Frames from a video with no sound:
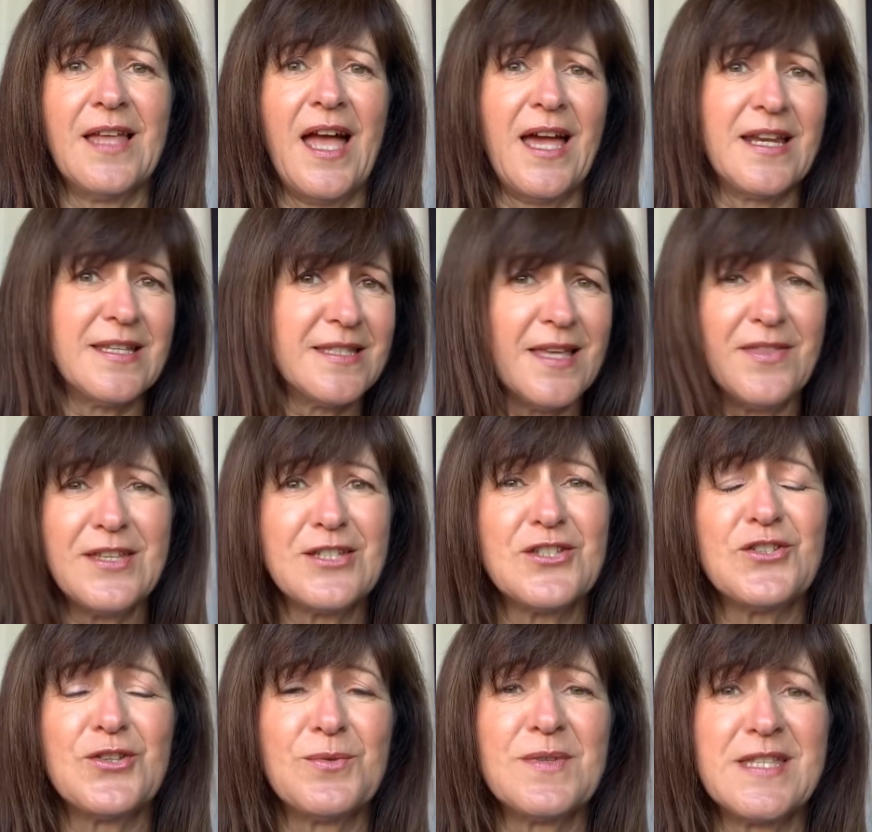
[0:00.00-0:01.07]
and it's nothing
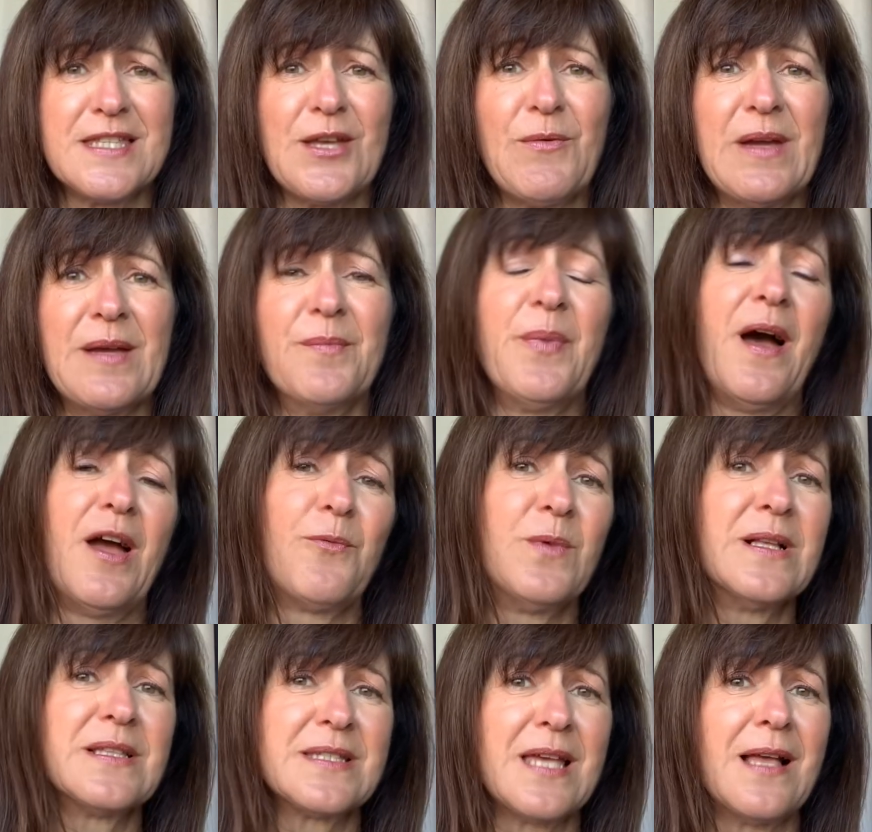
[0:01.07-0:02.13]
to do with sewing but I
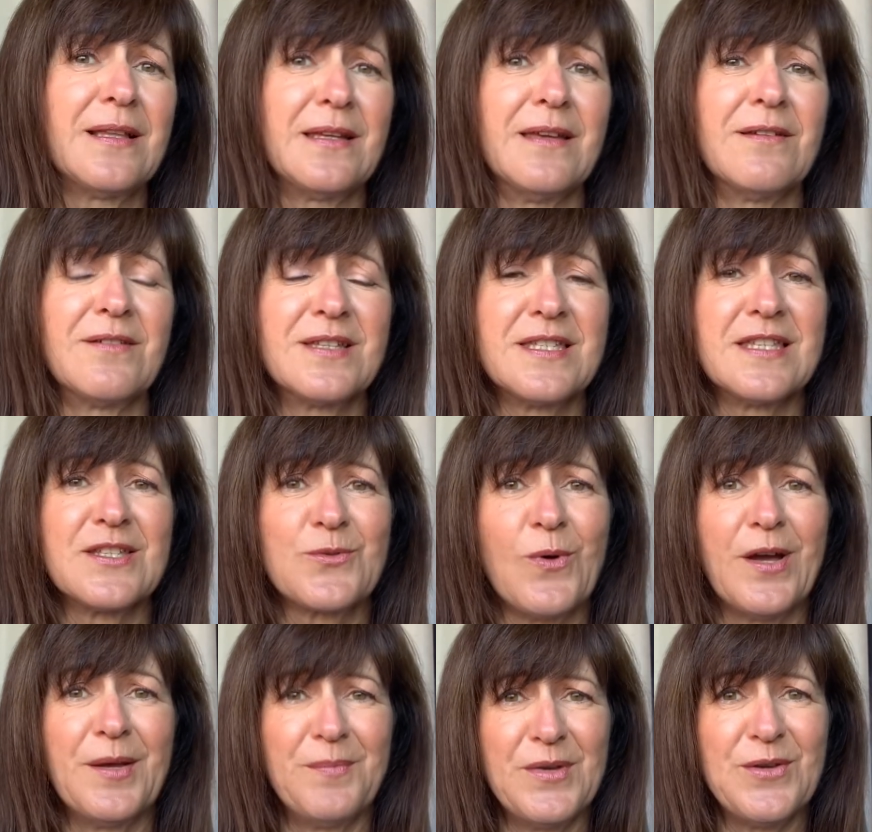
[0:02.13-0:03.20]
will tell you because it's
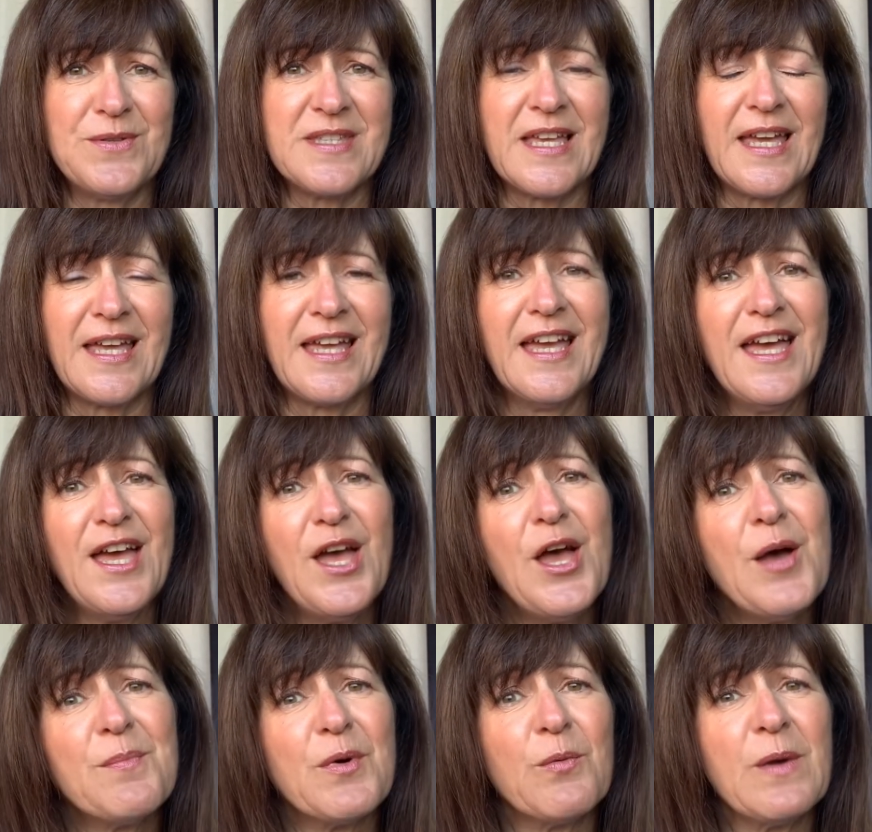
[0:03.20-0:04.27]
quite amusing
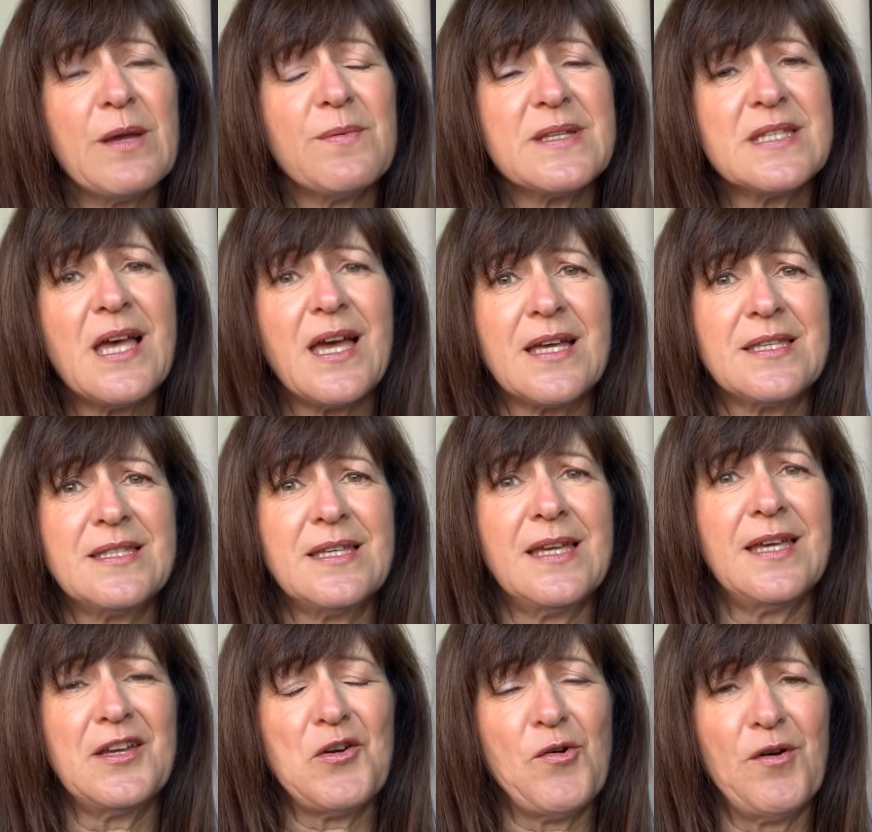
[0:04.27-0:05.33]
but we were
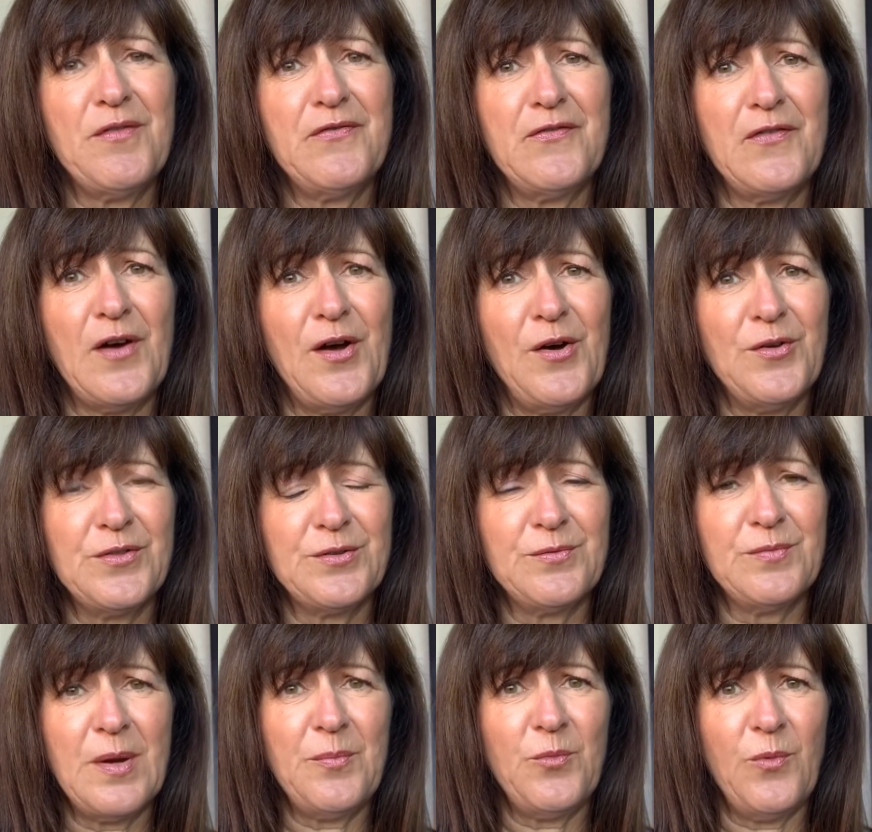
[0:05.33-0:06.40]
taxiing off on the
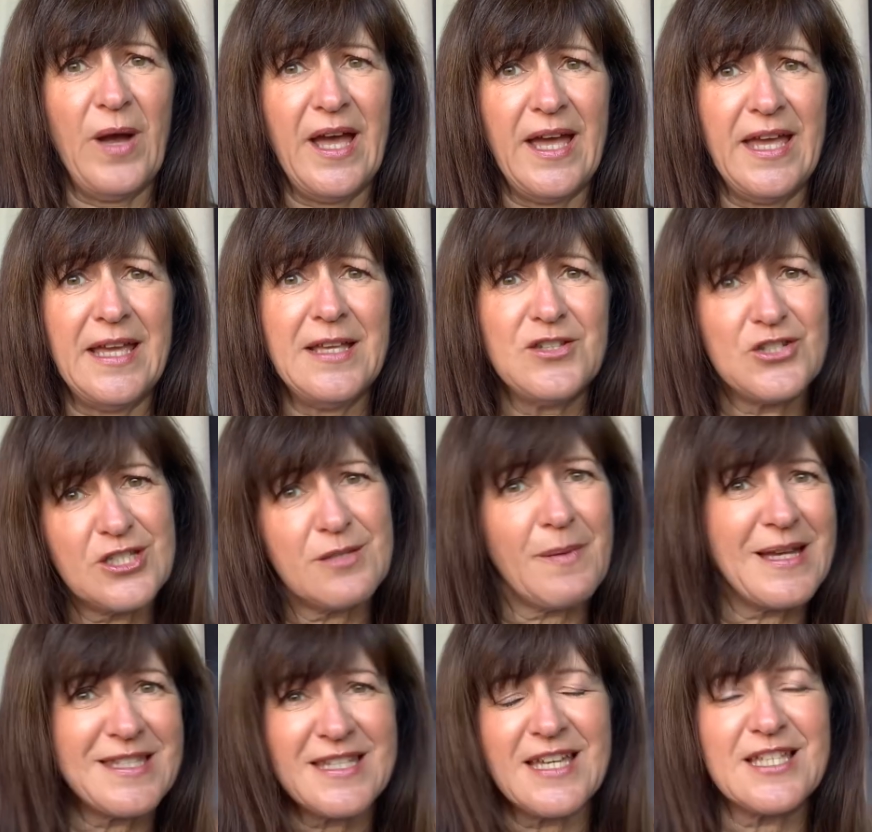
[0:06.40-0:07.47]
runway just
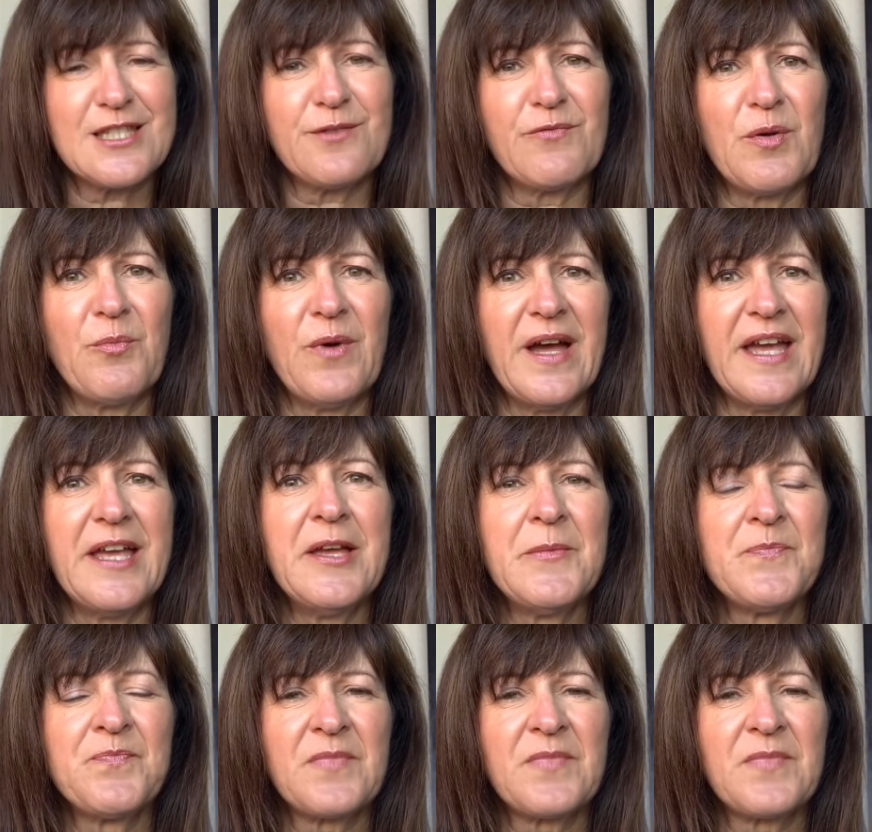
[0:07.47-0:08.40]
about to get to the runway